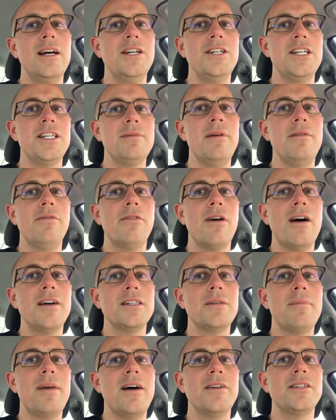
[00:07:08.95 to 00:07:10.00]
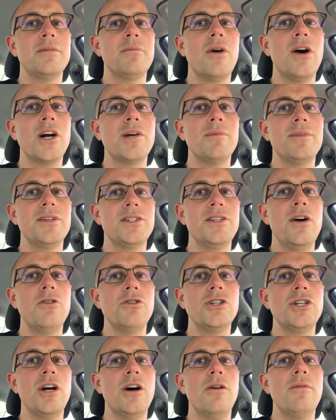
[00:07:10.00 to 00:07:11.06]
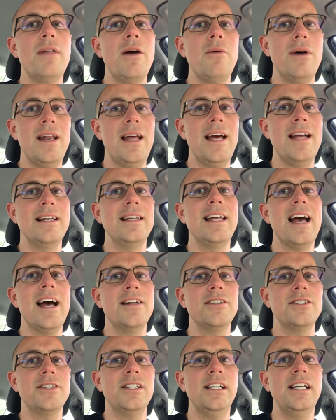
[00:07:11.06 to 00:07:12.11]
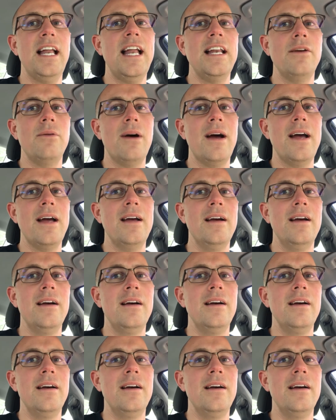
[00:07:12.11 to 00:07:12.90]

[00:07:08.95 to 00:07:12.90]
Just before I was about to mark him as no-show, they went ahead and canceled it anyway.